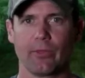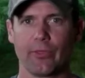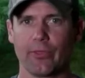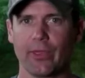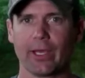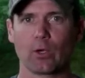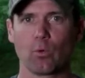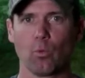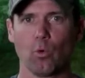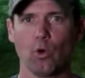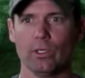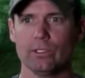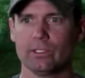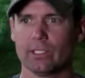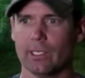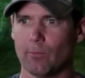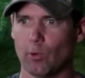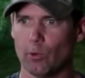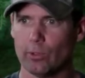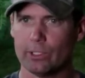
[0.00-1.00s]
thick woods
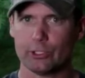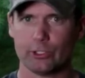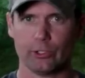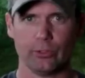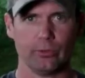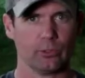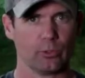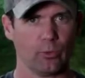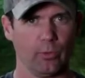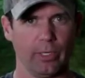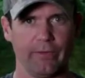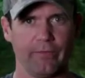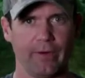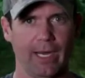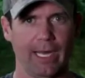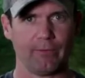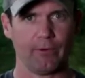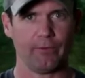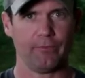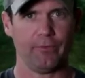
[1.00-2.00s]
and I'm only shooting
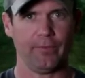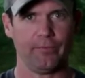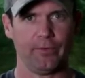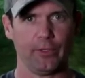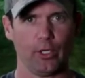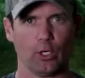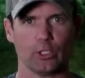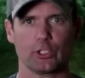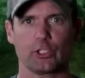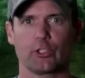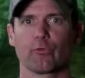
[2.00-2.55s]
25 or 50 yards,